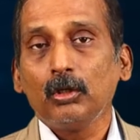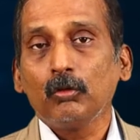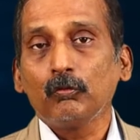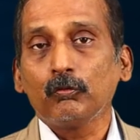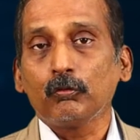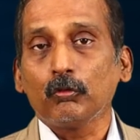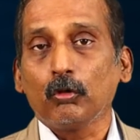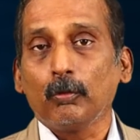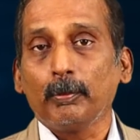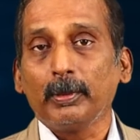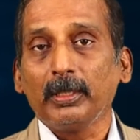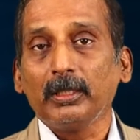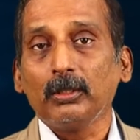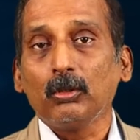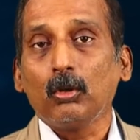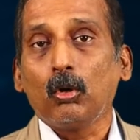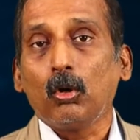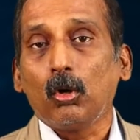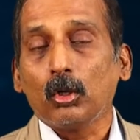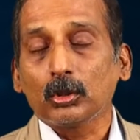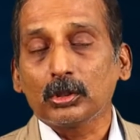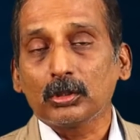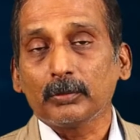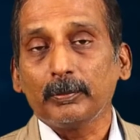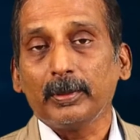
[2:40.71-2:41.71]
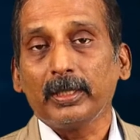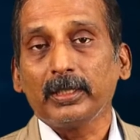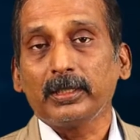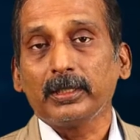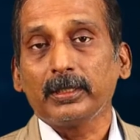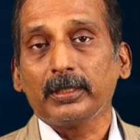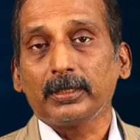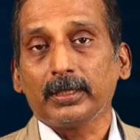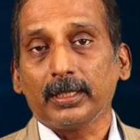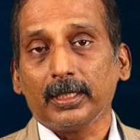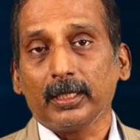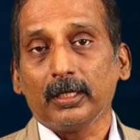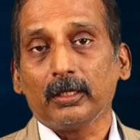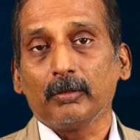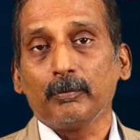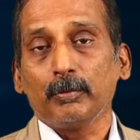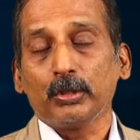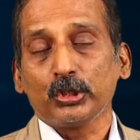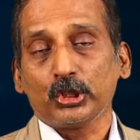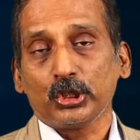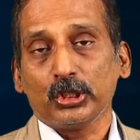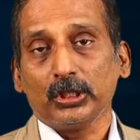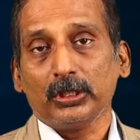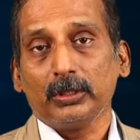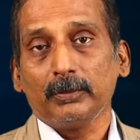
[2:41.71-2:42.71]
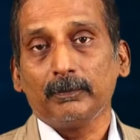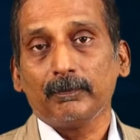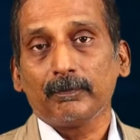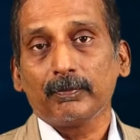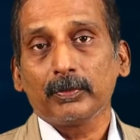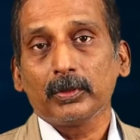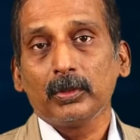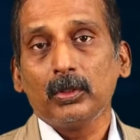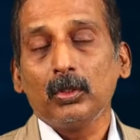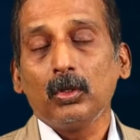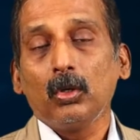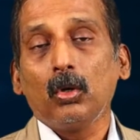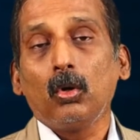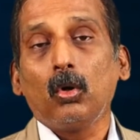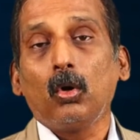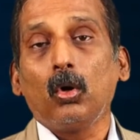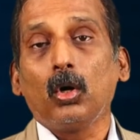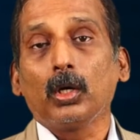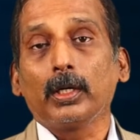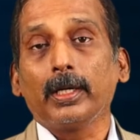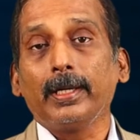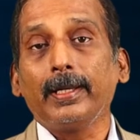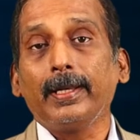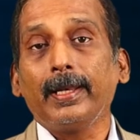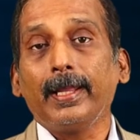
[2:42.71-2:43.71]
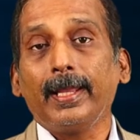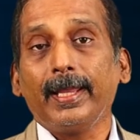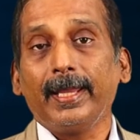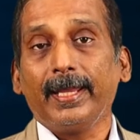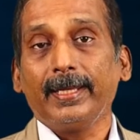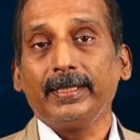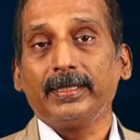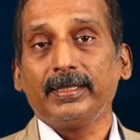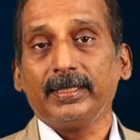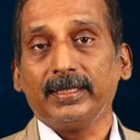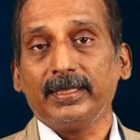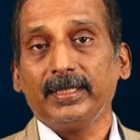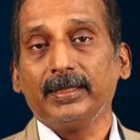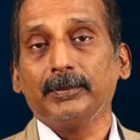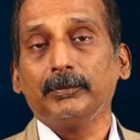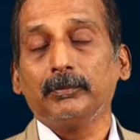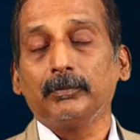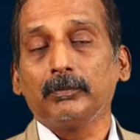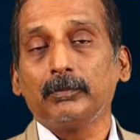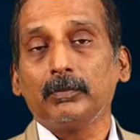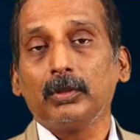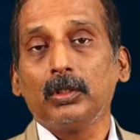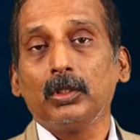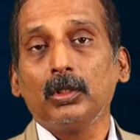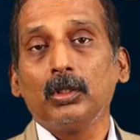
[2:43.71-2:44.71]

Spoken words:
from an automated teller machine or an ATM,